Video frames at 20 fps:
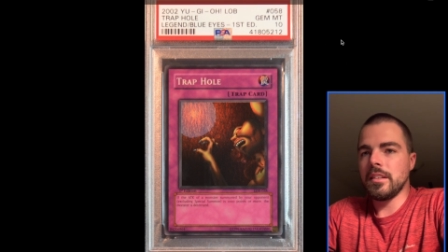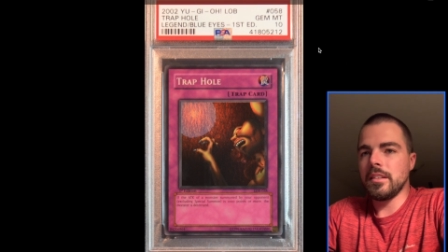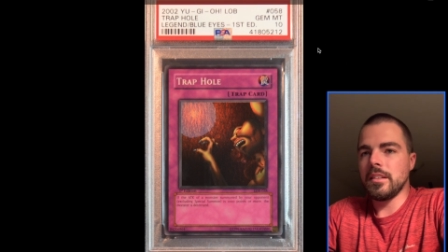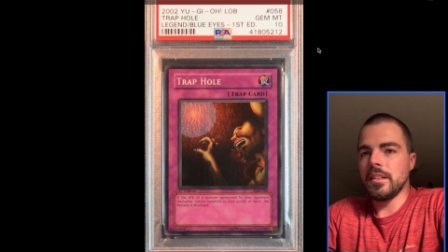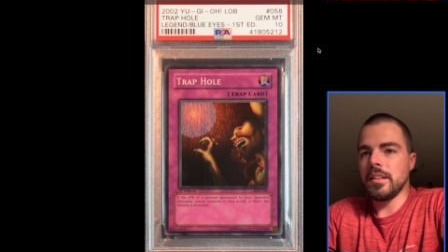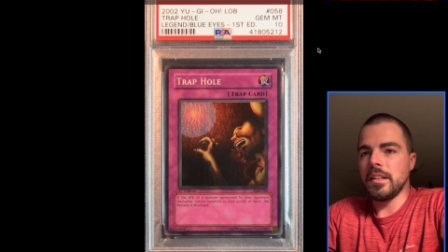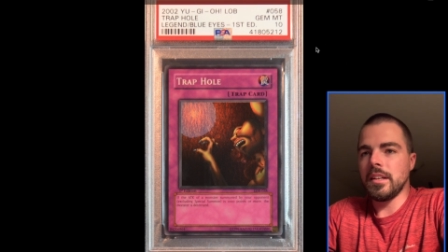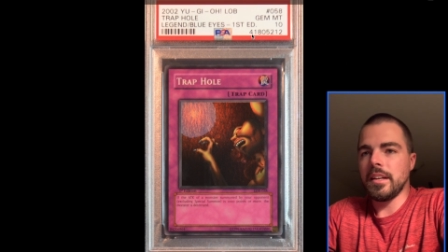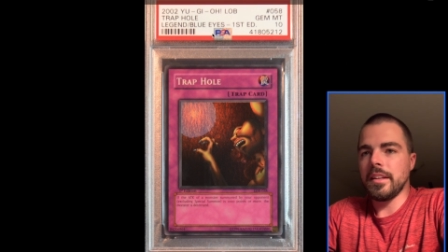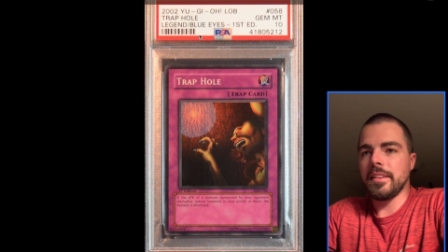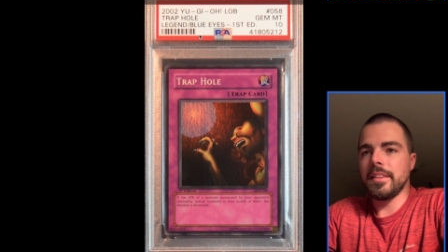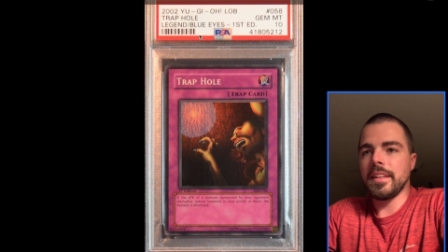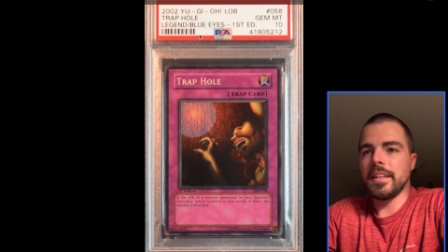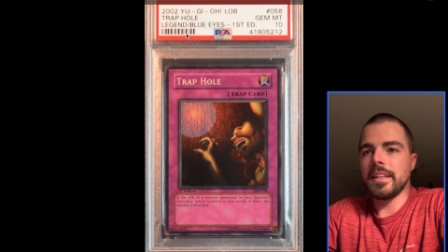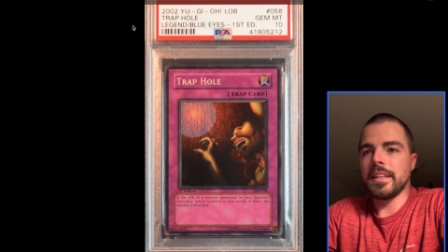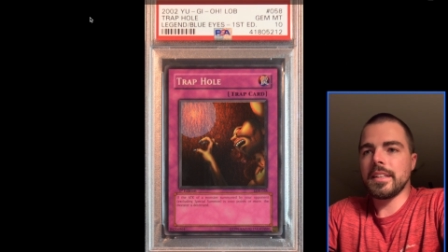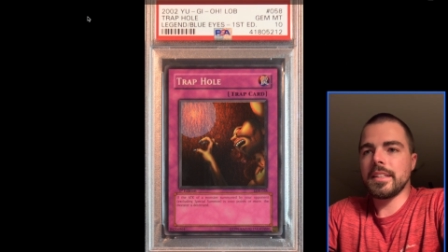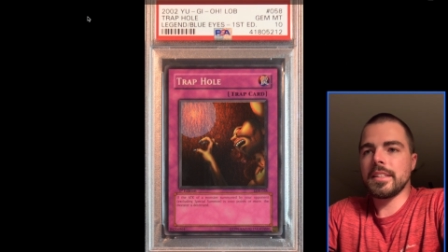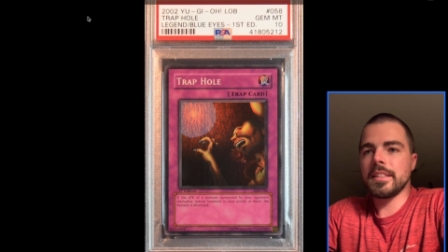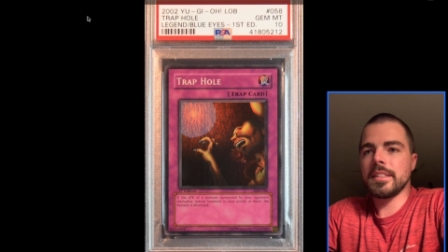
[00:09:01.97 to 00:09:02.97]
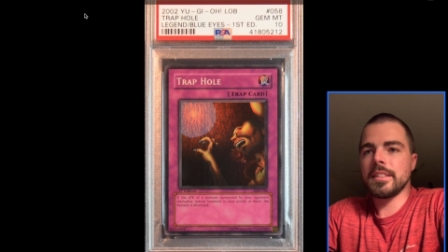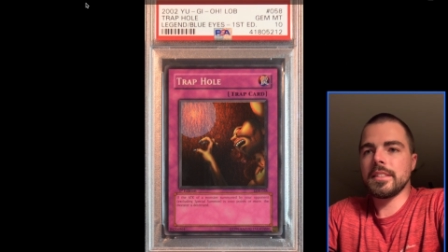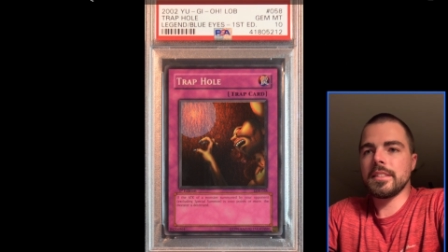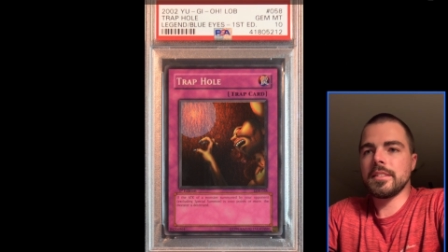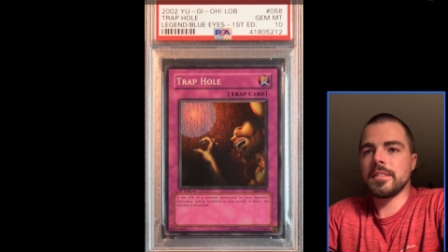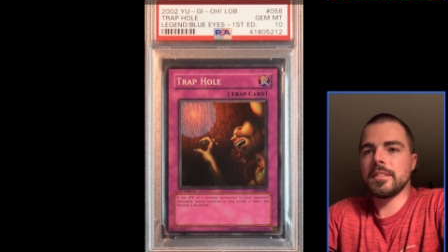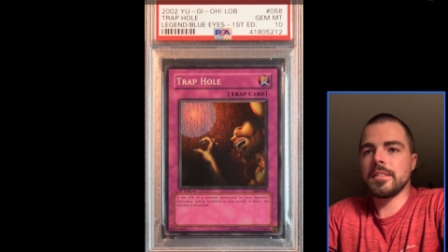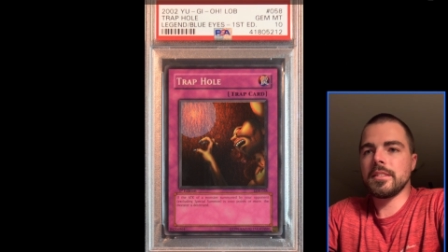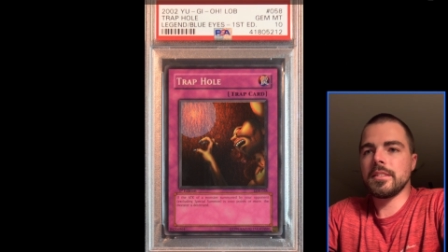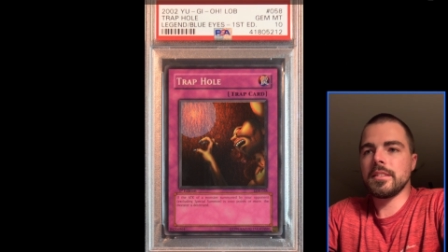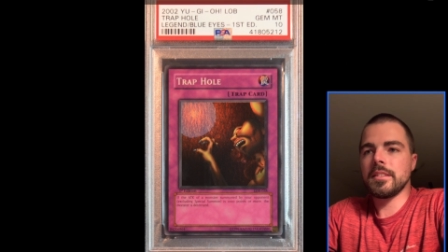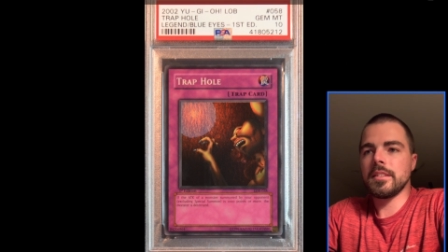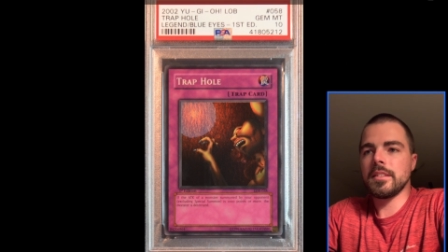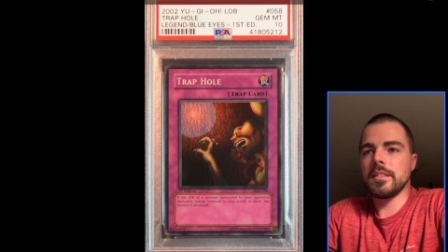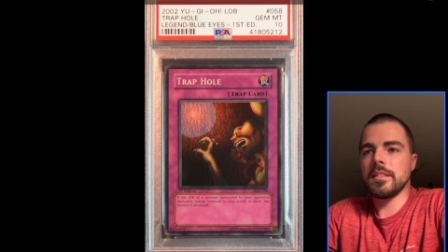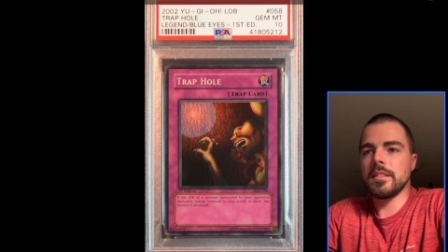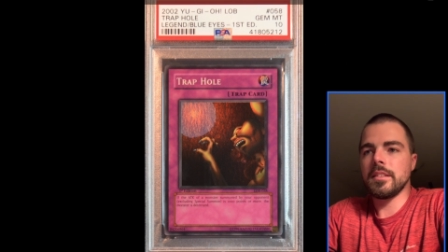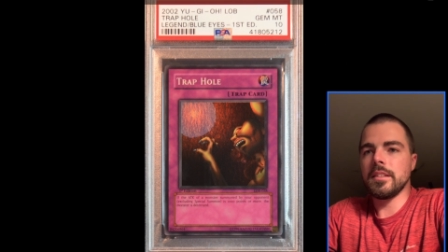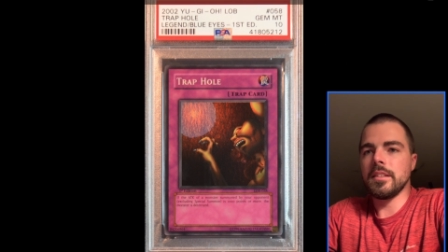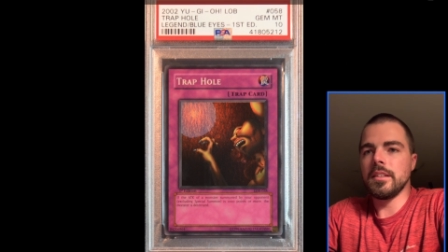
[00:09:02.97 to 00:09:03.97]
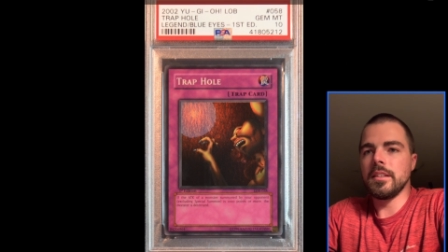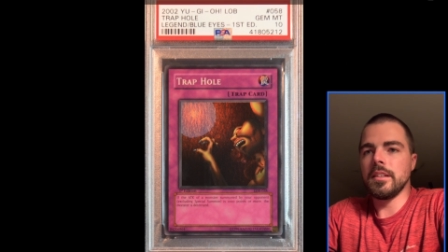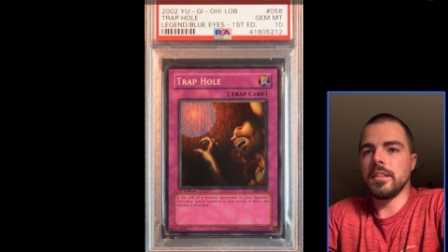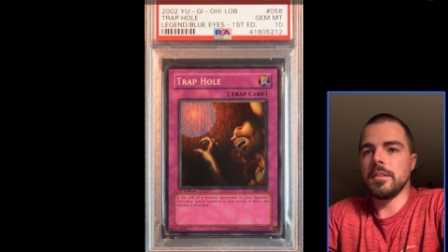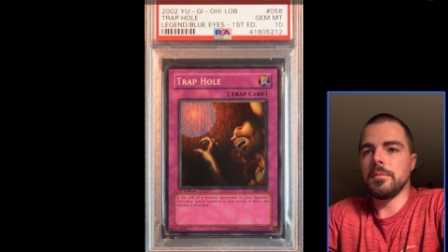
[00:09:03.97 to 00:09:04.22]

Uh, I think uh,